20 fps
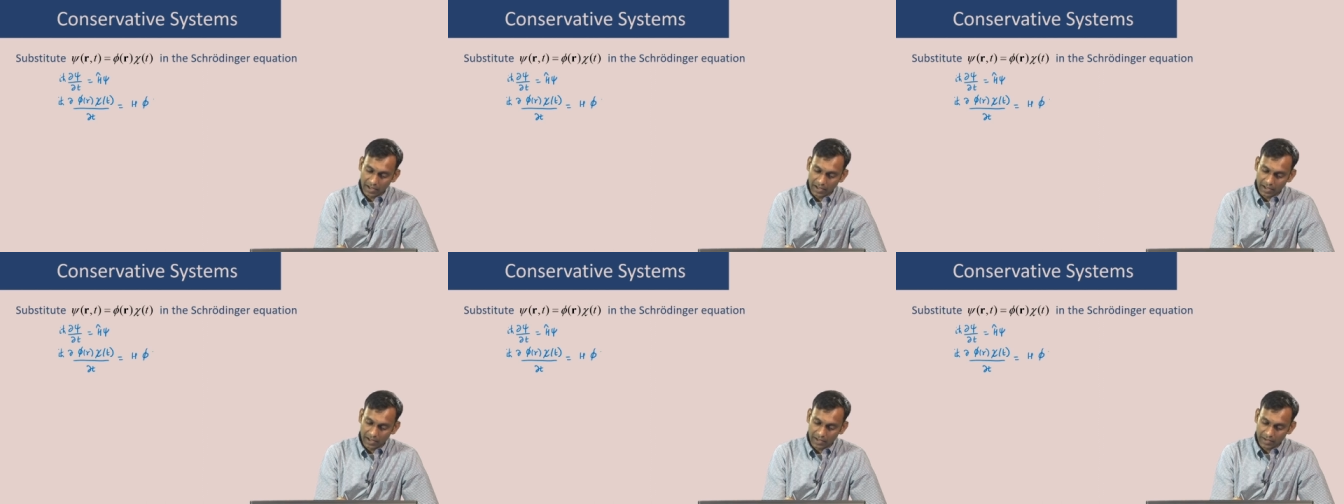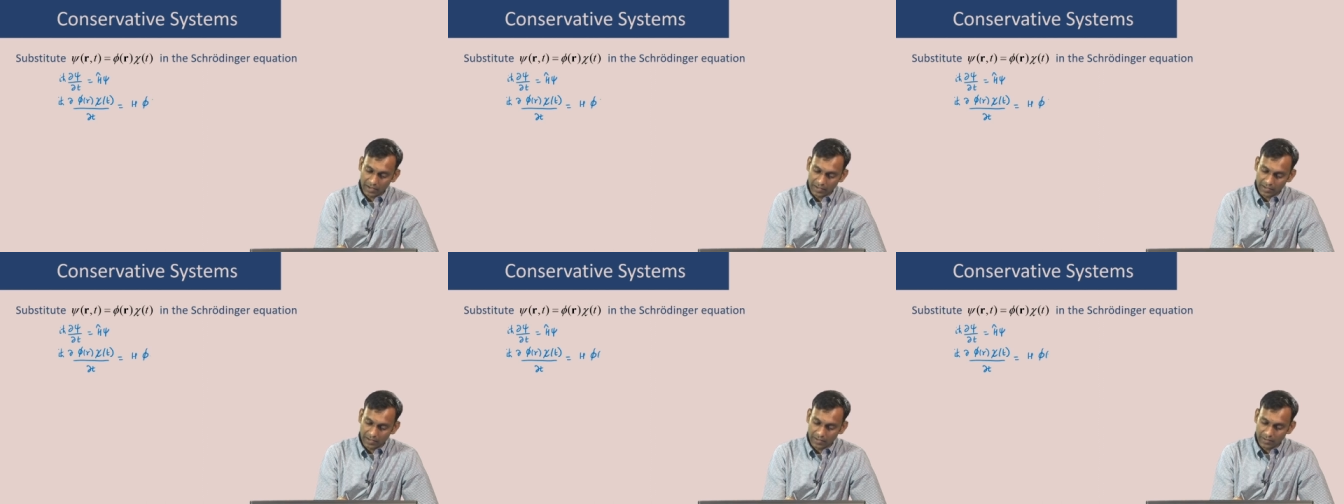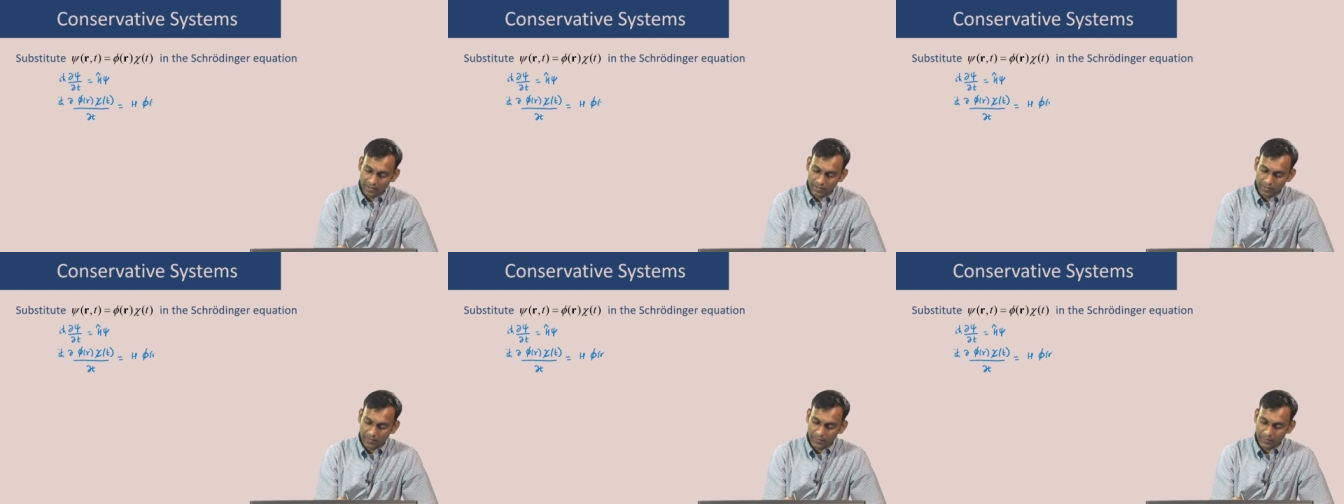r
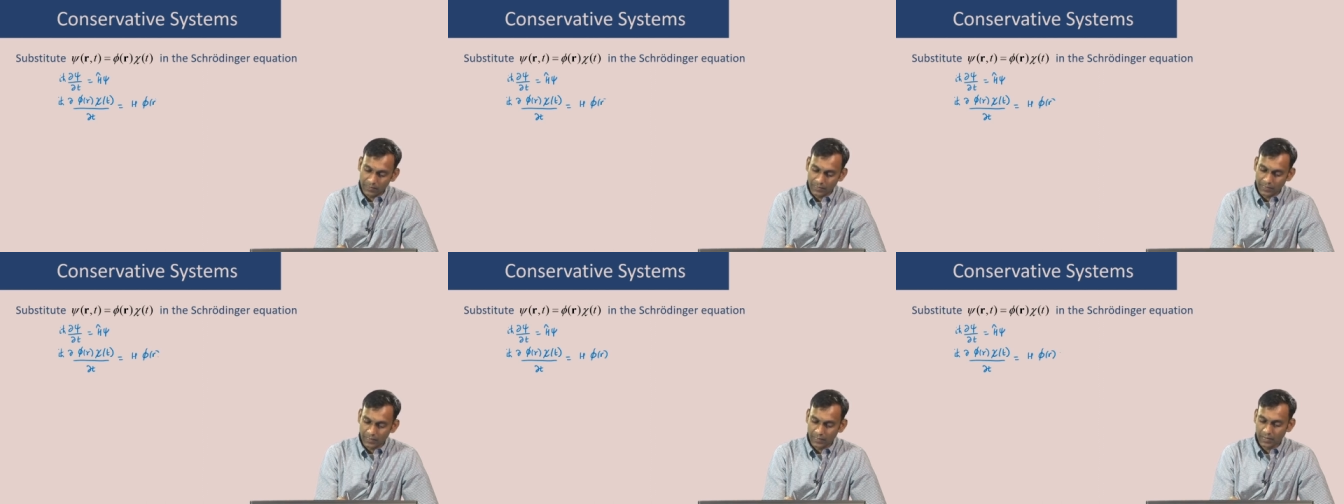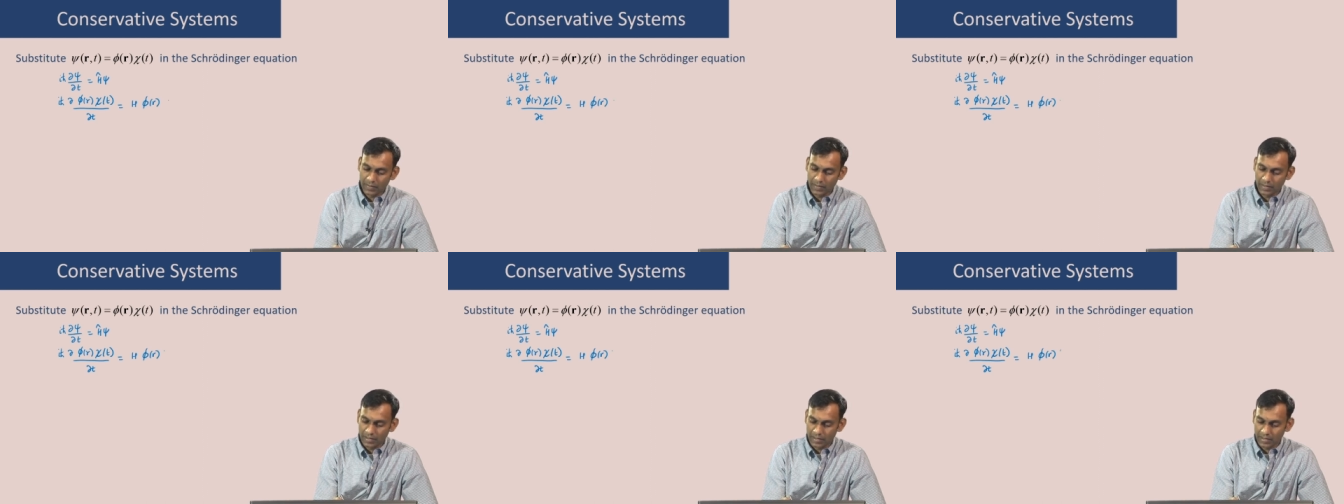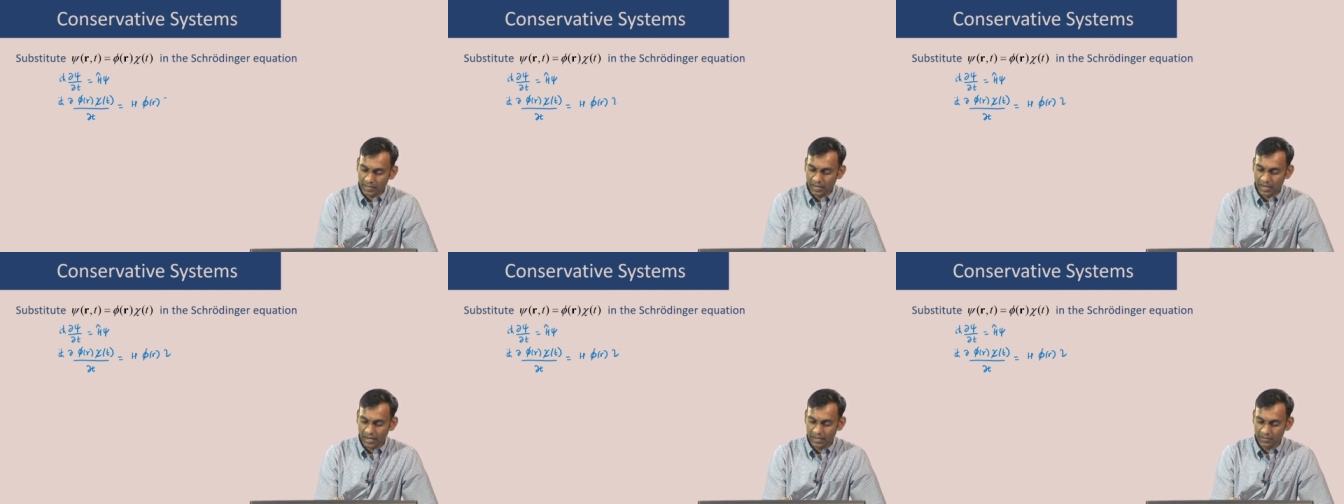
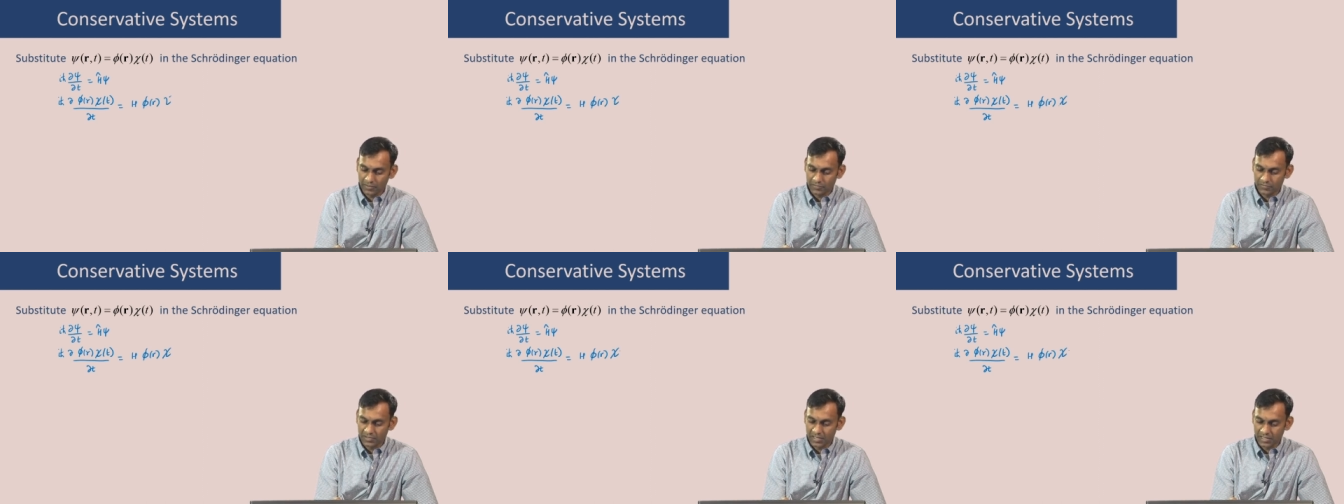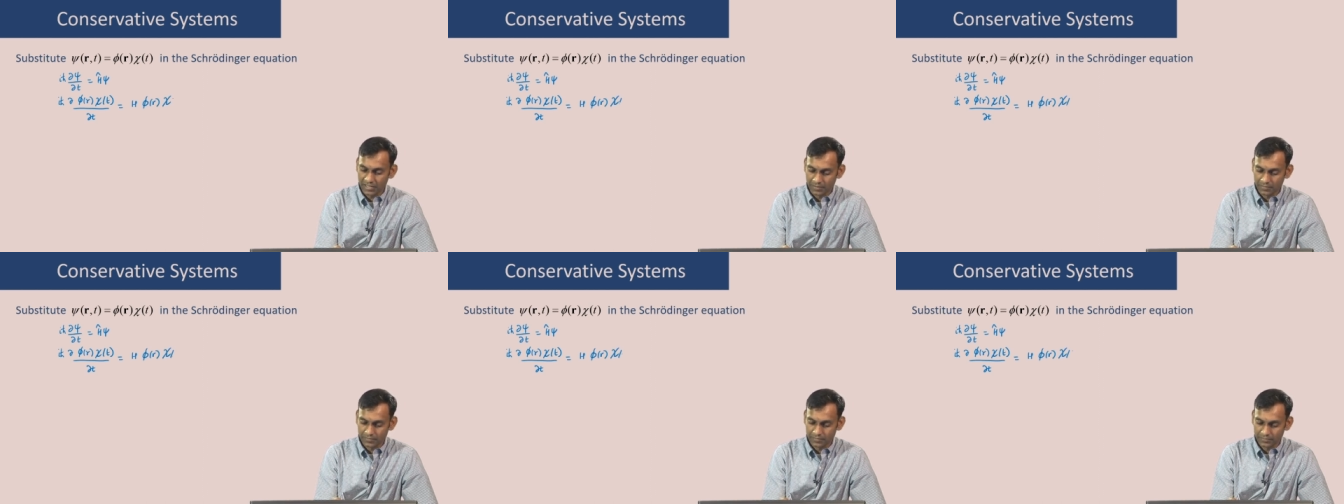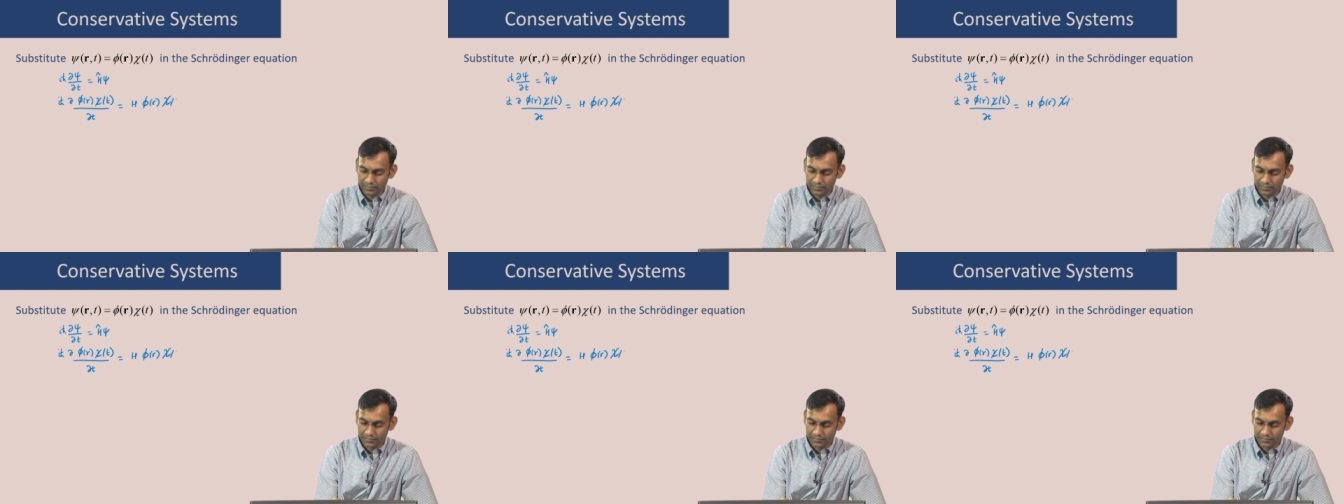chi of t.